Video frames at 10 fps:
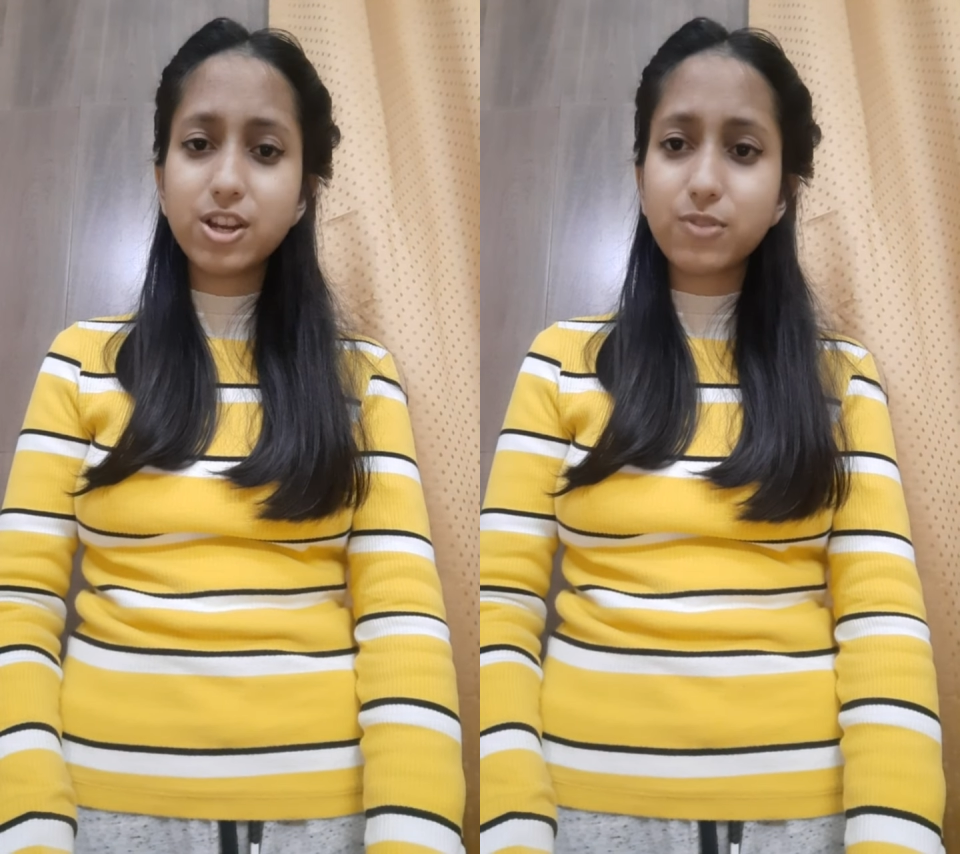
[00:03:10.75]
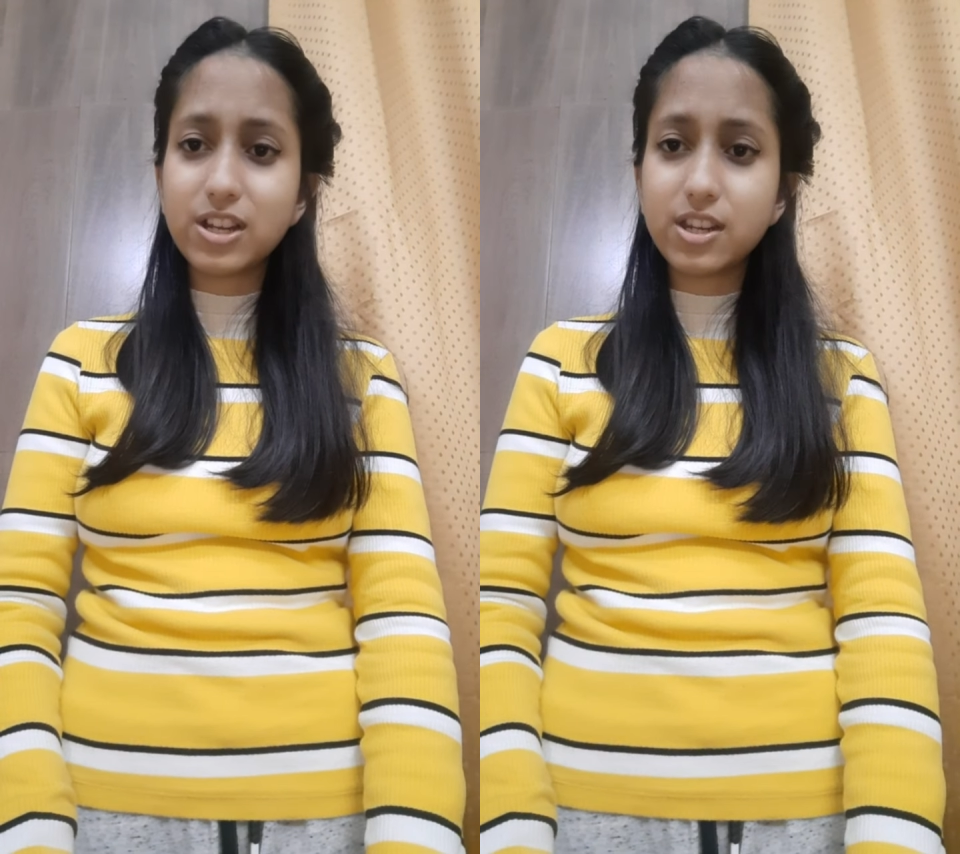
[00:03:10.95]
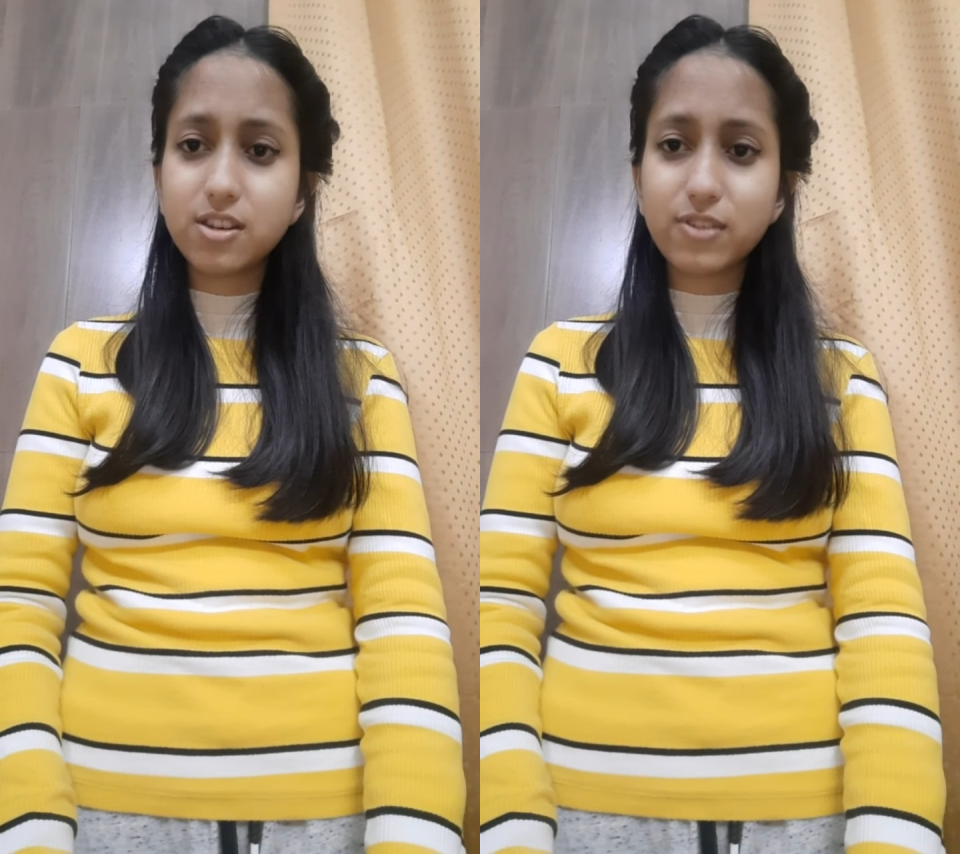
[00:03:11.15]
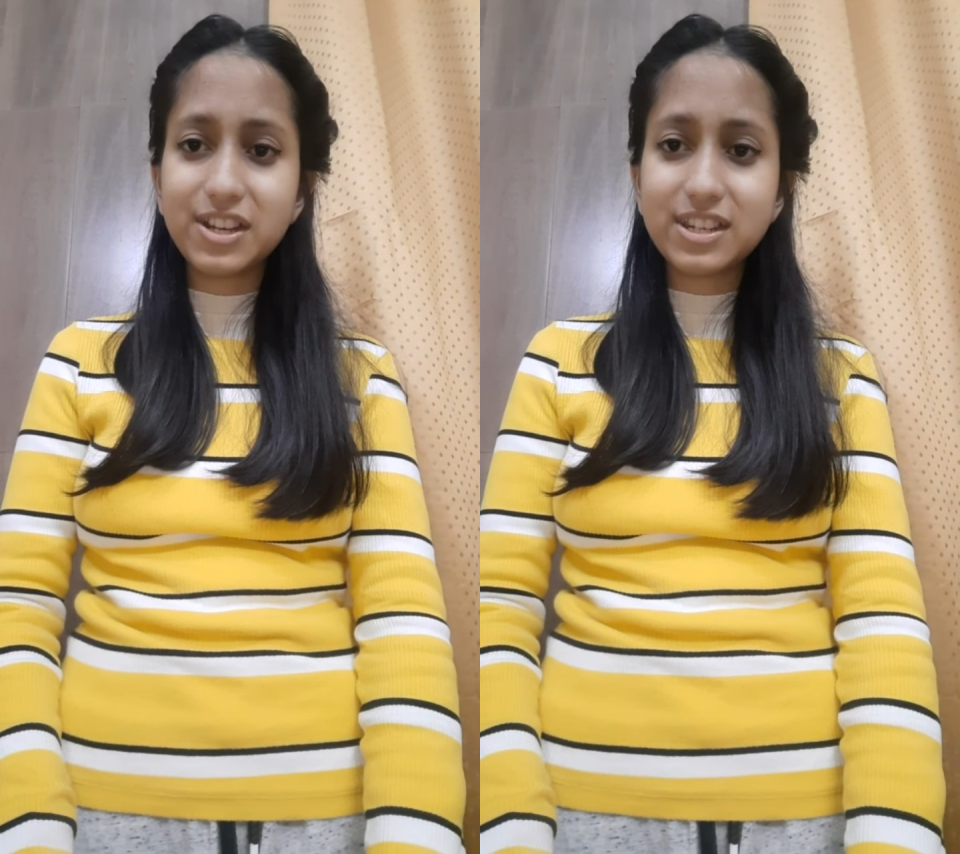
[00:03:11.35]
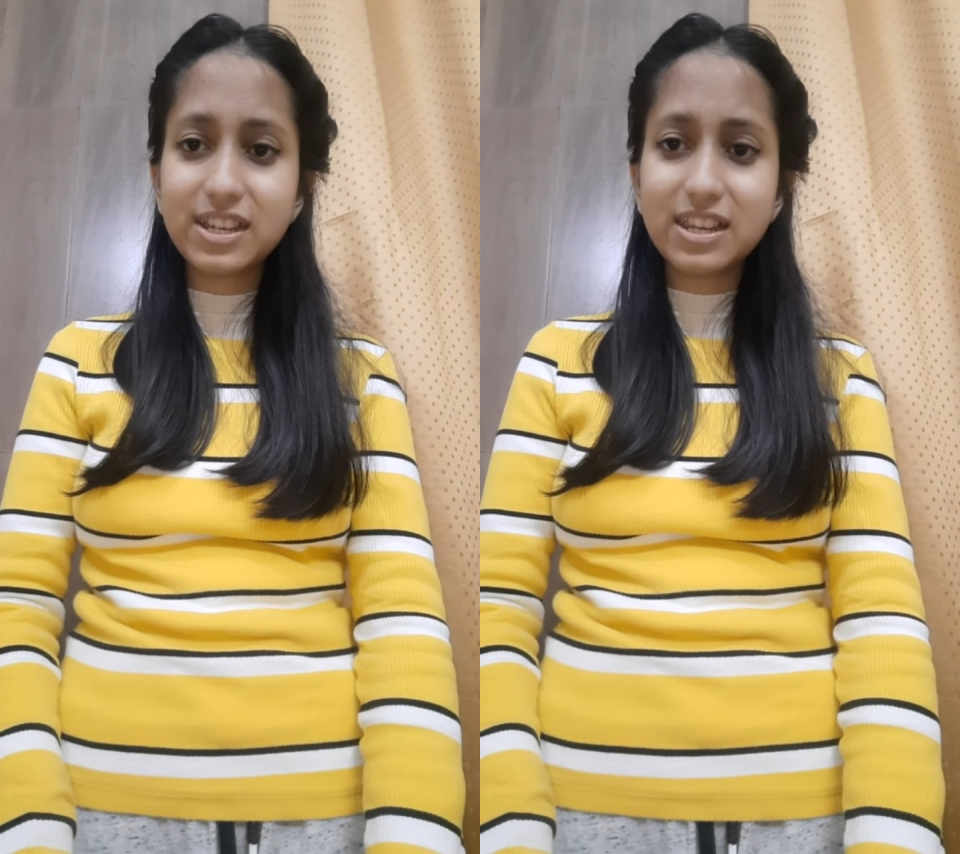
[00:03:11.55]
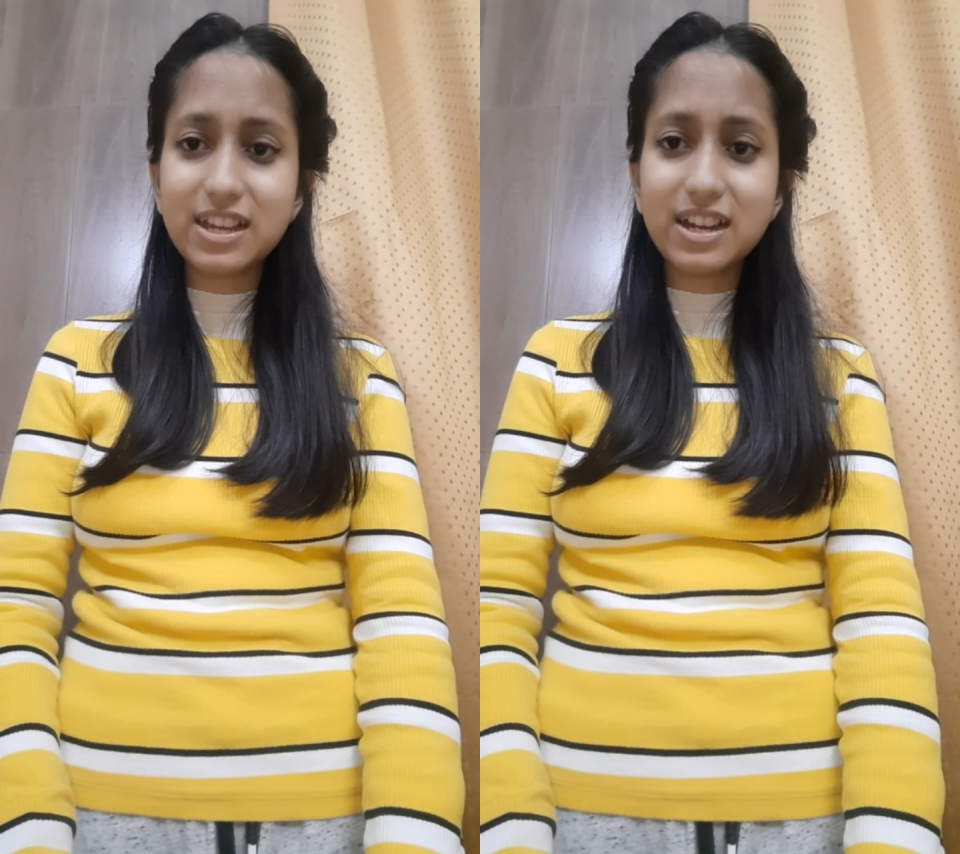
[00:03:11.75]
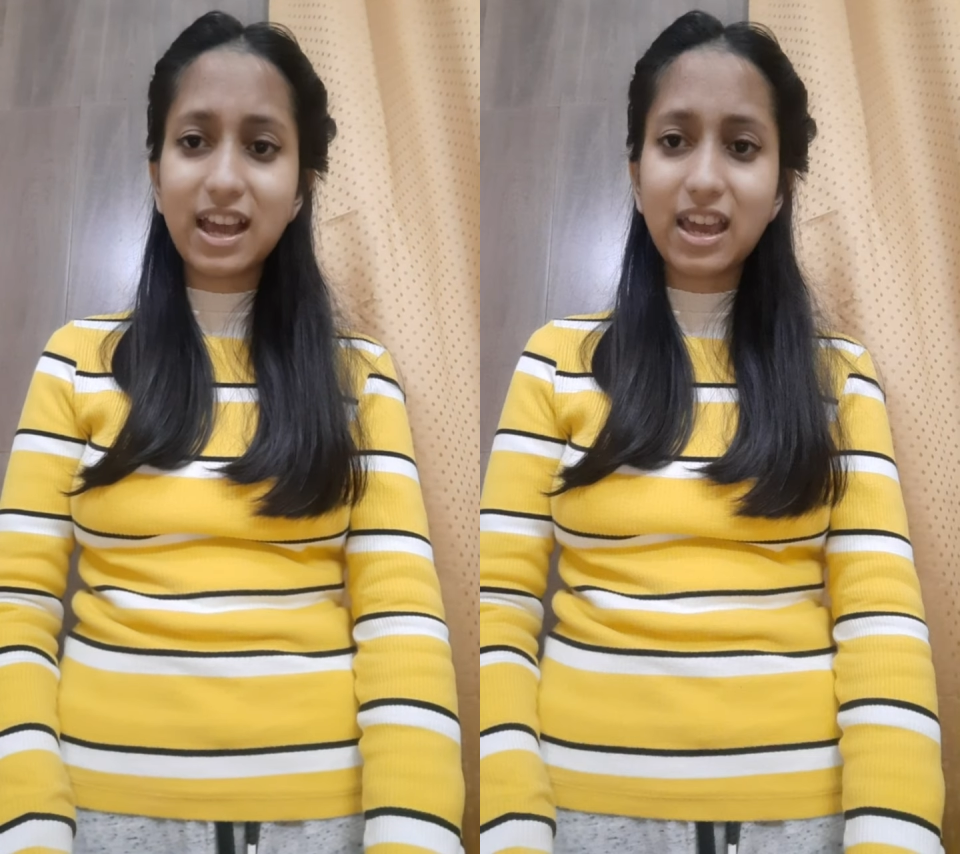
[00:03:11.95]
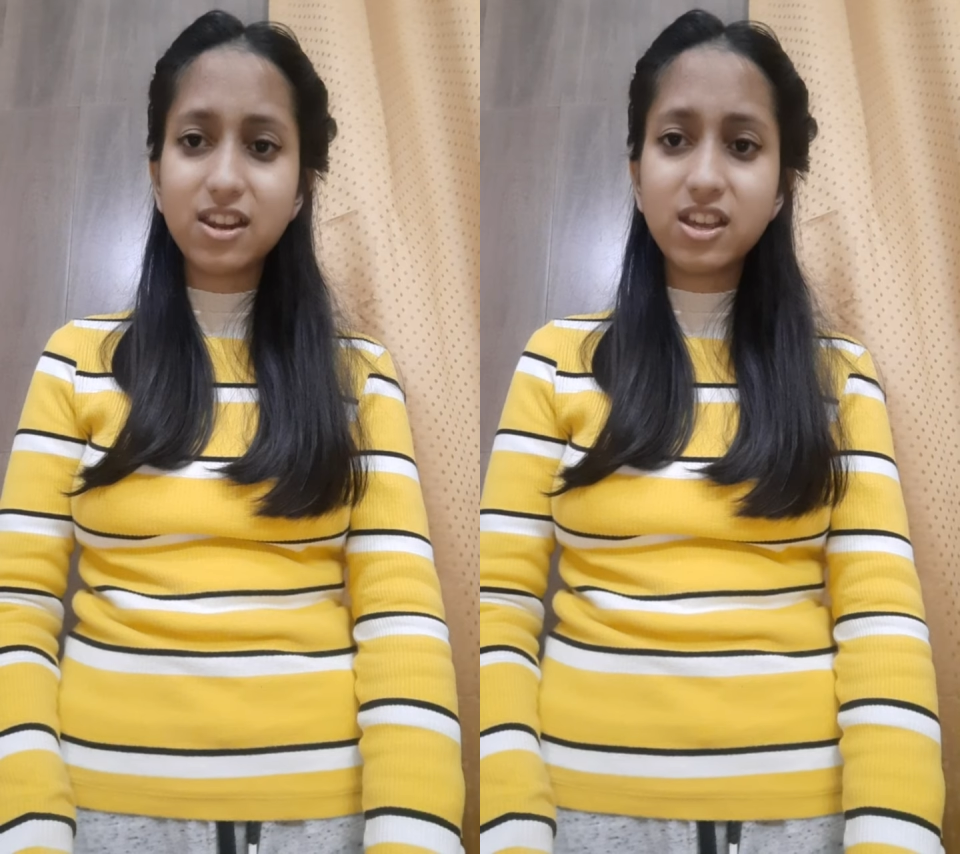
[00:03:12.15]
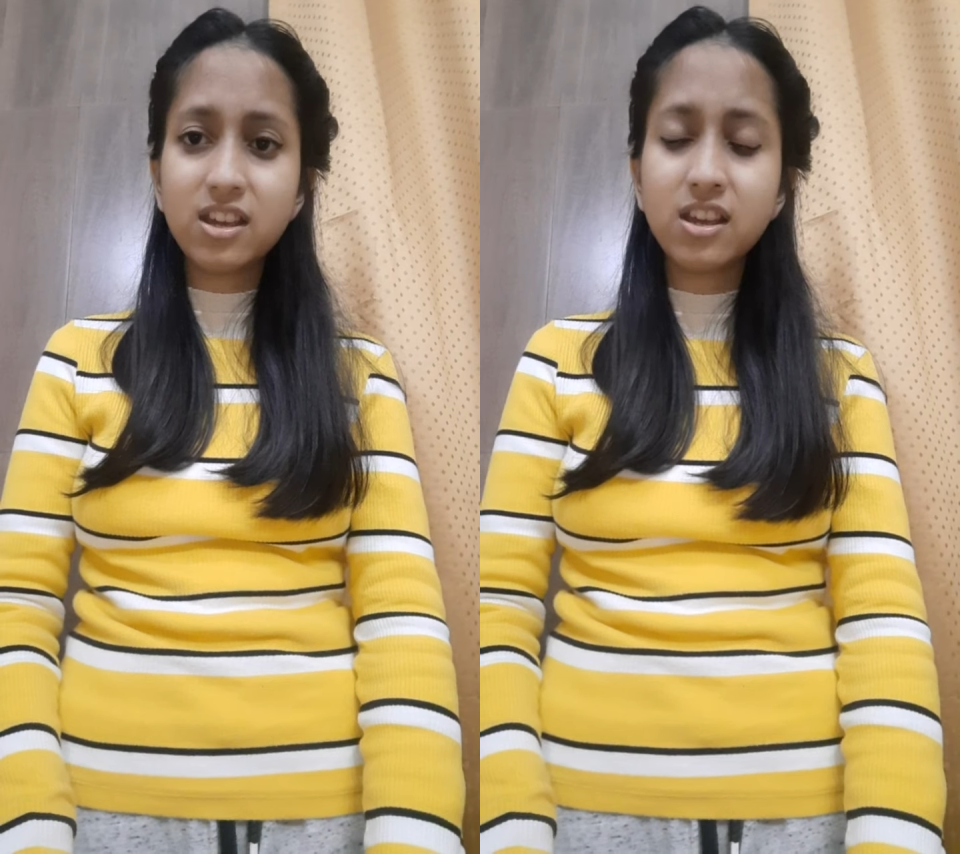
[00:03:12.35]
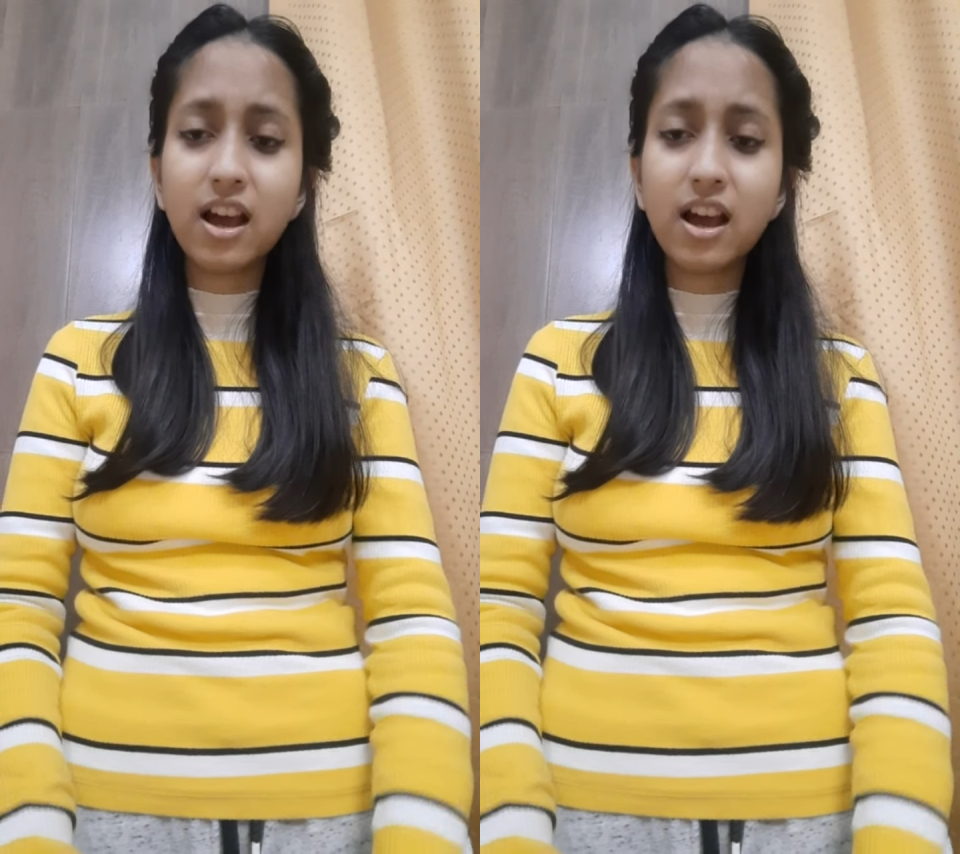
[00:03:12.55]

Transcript: 2020, dear diary,